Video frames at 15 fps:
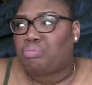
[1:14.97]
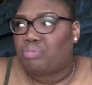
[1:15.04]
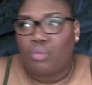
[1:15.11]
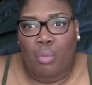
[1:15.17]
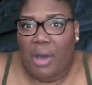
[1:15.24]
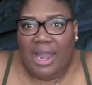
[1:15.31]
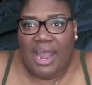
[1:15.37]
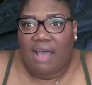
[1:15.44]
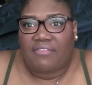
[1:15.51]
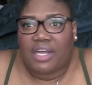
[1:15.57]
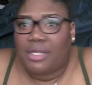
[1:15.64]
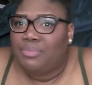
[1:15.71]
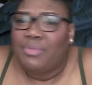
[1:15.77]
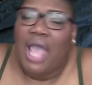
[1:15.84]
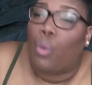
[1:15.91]

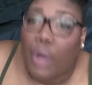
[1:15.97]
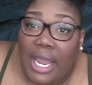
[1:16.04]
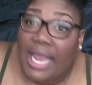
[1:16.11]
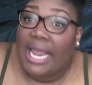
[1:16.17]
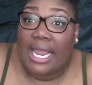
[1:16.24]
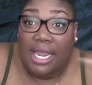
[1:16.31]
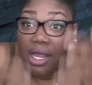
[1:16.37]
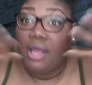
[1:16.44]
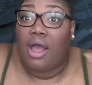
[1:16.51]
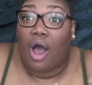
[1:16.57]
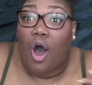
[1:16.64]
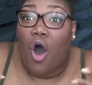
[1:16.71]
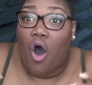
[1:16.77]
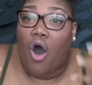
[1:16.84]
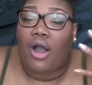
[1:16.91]
whatever. We
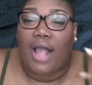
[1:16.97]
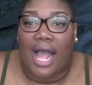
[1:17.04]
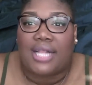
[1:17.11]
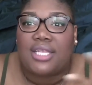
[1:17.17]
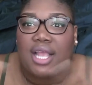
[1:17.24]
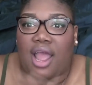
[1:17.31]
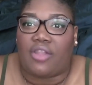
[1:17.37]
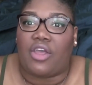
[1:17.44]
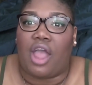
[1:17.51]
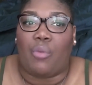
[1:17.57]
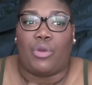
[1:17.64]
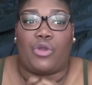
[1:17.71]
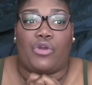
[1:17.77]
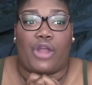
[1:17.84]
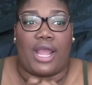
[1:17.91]
all got together
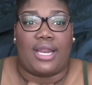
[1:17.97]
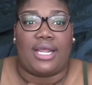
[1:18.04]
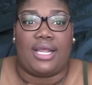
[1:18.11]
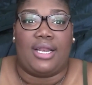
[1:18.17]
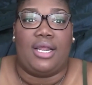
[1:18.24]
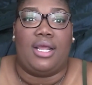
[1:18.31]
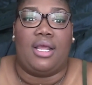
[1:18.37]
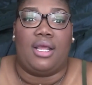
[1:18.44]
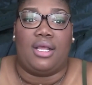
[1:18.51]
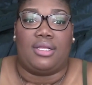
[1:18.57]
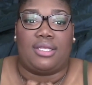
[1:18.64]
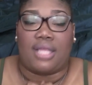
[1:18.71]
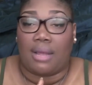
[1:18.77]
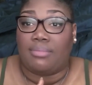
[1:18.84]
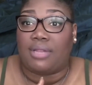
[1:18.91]
and we created
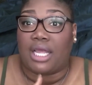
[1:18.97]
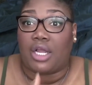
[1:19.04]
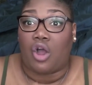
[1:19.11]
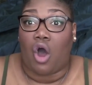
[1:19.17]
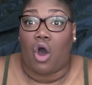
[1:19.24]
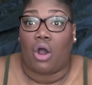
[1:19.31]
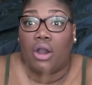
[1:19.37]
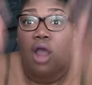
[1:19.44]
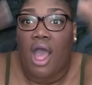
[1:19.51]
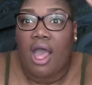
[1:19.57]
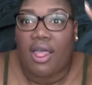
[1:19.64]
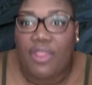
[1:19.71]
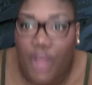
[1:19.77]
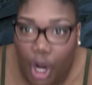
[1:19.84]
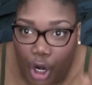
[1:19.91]
something called
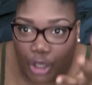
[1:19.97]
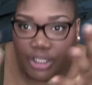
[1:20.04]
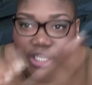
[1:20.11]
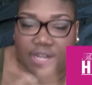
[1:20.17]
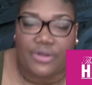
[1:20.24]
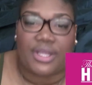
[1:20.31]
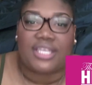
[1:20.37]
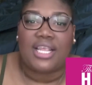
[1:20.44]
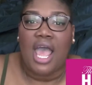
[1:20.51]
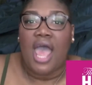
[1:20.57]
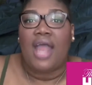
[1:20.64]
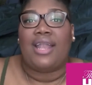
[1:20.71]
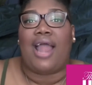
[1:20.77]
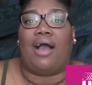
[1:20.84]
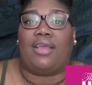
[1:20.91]
the Her Series.
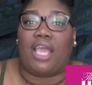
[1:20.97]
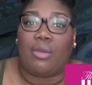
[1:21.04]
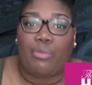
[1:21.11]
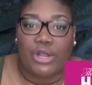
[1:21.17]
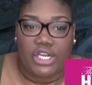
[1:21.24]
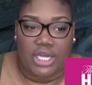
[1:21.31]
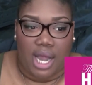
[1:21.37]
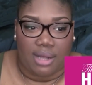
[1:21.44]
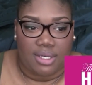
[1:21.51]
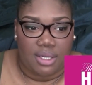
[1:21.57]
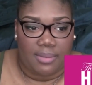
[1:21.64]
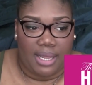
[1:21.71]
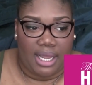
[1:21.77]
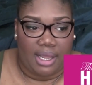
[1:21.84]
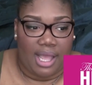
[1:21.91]
Now, Kim reached out
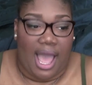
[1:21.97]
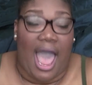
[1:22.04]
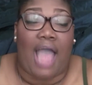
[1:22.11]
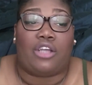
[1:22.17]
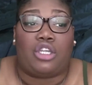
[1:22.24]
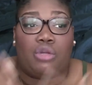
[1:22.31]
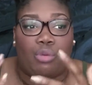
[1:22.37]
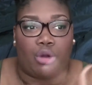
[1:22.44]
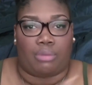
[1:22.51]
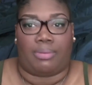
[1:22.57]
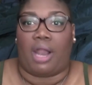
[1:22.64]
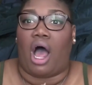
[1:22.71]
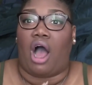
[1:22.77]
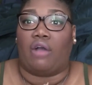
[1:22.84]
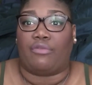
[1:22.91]
to me. I actually wrote a
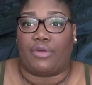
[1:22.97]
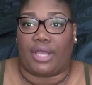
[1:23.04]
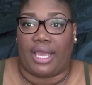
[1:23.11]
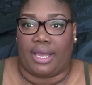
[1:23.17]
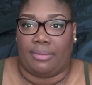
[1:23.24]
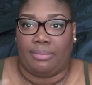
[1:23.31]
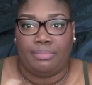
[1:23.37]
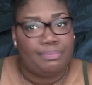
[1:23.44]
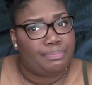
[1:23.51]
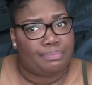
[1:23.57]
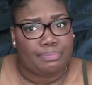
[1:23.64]
blog for Kim